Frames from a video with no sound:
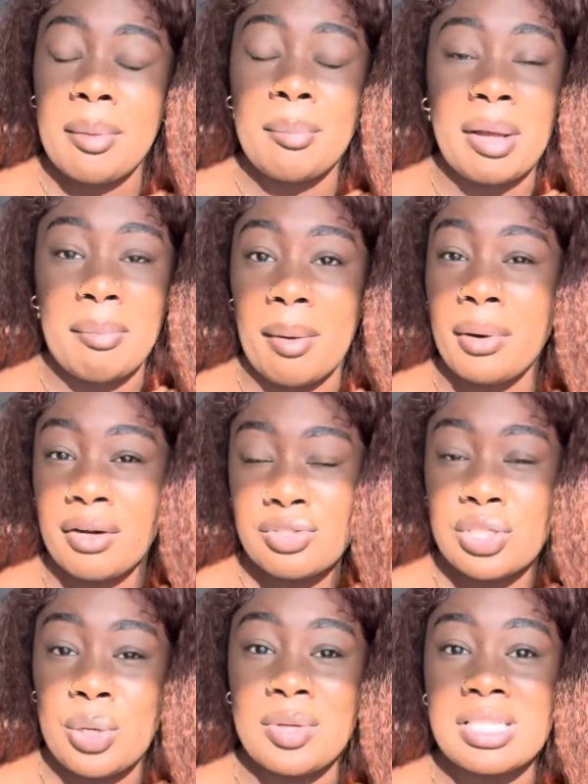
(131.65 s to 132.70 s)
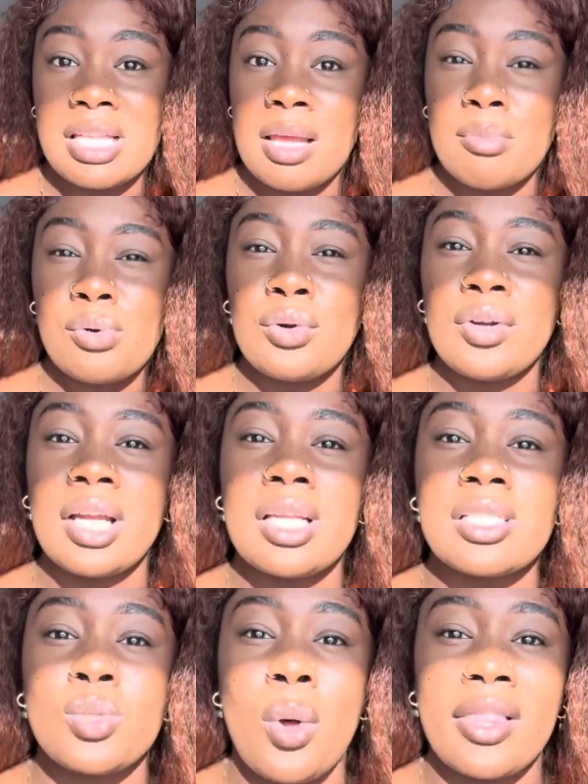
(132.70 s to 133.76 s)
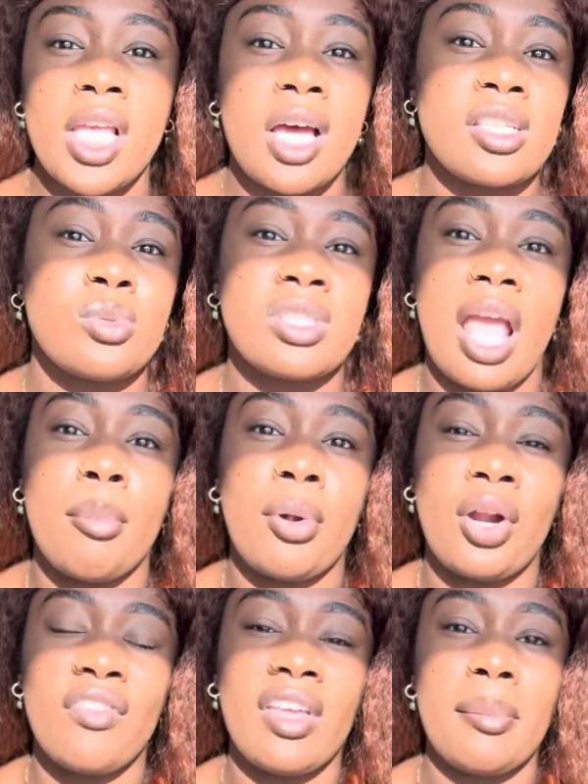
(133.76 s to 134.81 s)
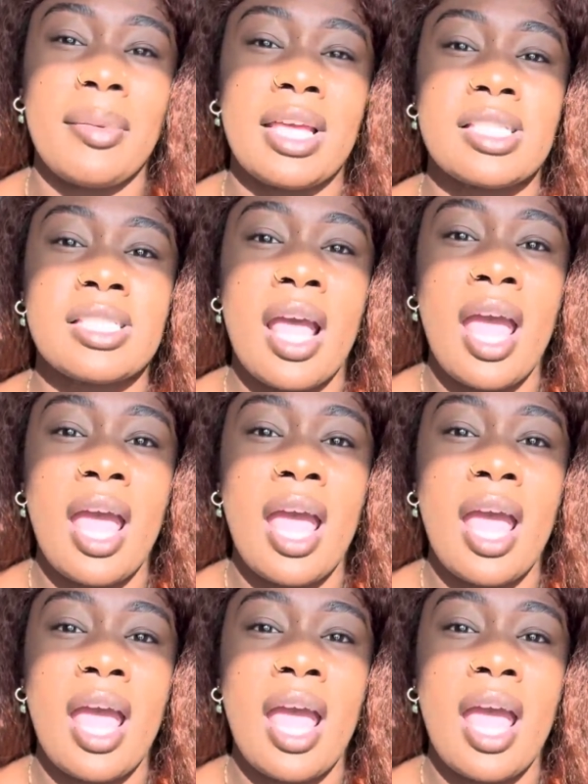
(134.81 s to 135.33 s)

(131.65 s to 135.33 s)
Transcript: but my birthstone is emerald green, so I thought this was a perfect mix.